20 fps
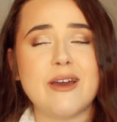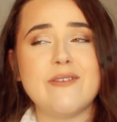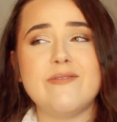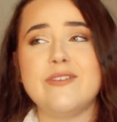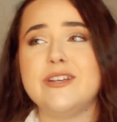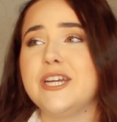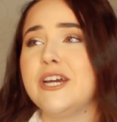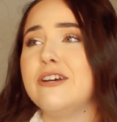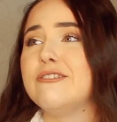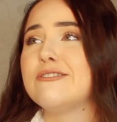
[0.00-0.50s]
my
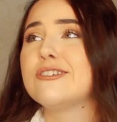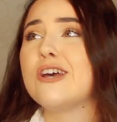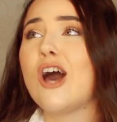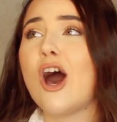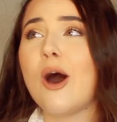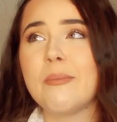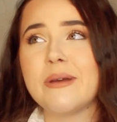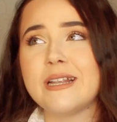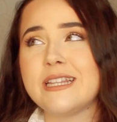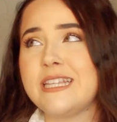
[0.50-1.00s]
videos,
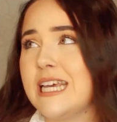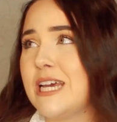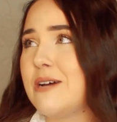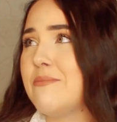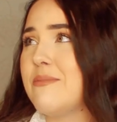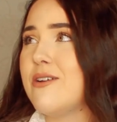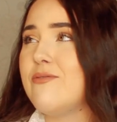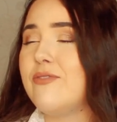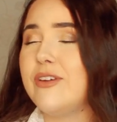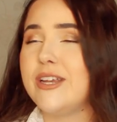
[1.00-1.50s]
commenting on
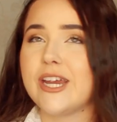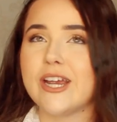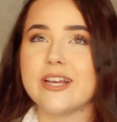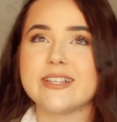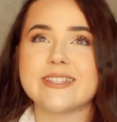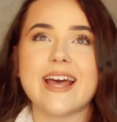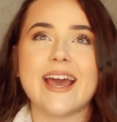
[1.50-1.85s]
my videos.